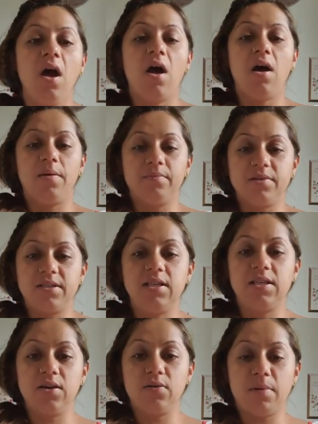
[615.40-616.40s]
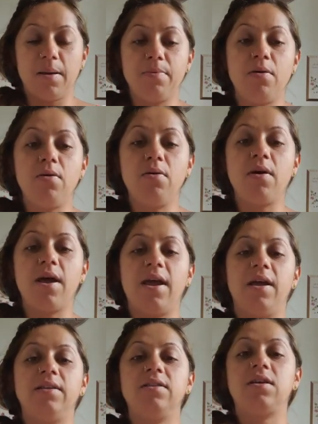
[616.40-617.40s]
Sitting on my bowl,
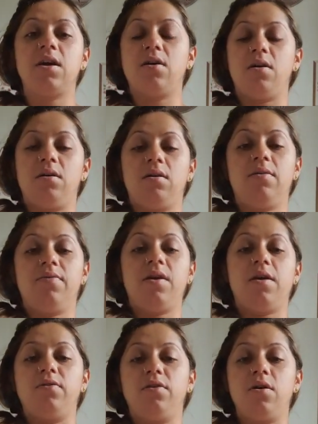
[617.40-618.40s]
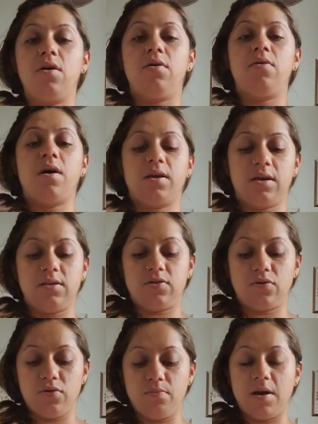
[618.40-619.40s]
and there you go. I can
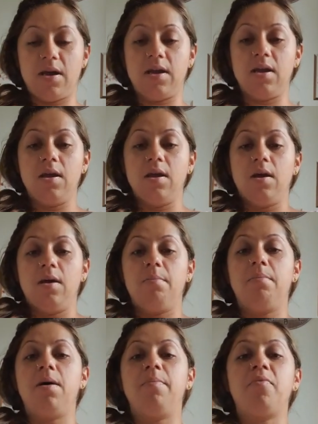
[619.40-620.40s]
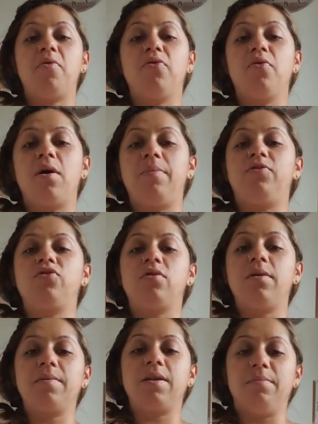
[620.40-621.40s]
show you my bump, although I'm sure
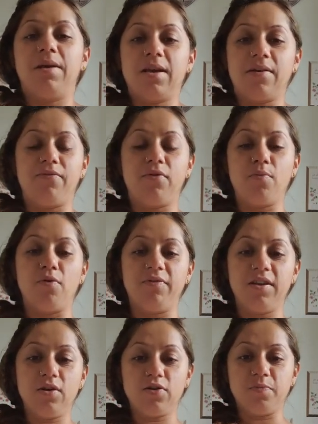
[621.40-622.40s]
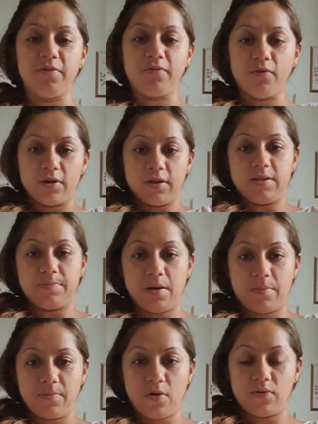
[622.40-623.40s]
I'm gonna make a few more videos before this
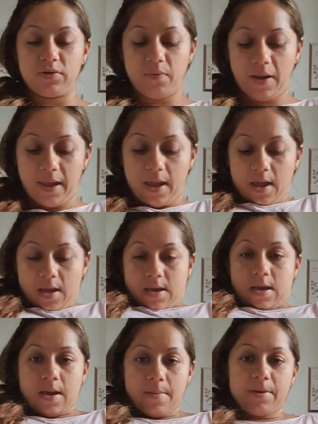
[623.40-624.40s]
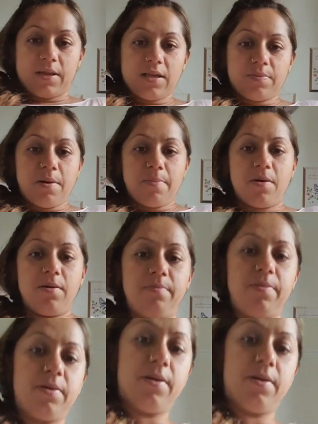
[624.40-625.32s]
bump goes away. But that's my bump,